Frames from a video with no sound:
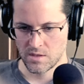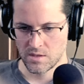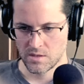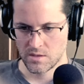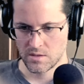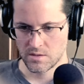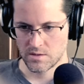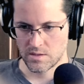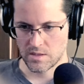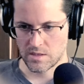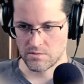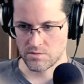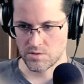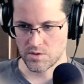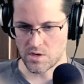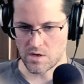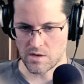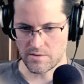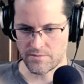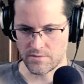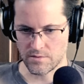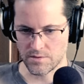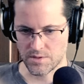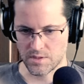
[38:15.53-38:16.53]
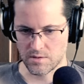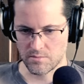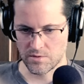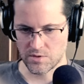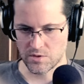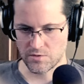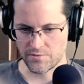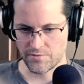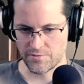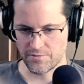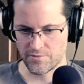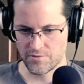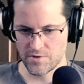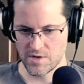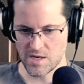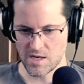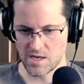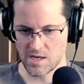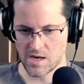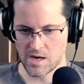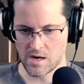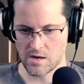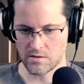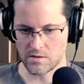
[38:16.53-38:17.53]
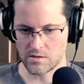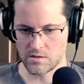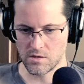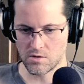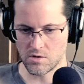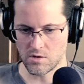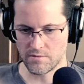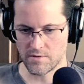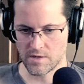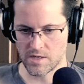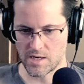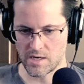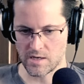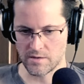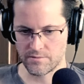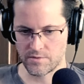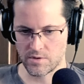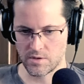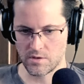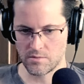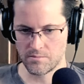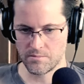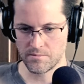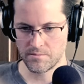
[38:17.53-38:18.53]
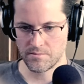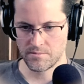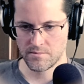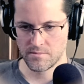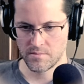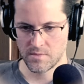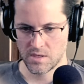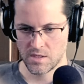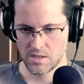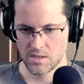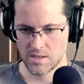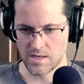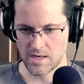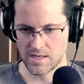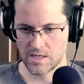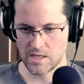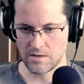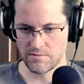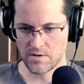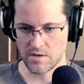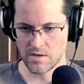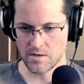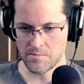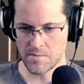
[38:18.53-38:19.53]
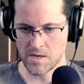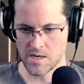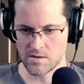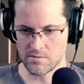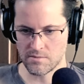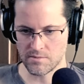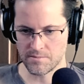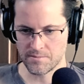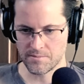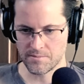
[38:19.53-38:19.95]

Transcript: Sounds awful. Someone's freaking out. Click over to envelope. Got to give it an amount.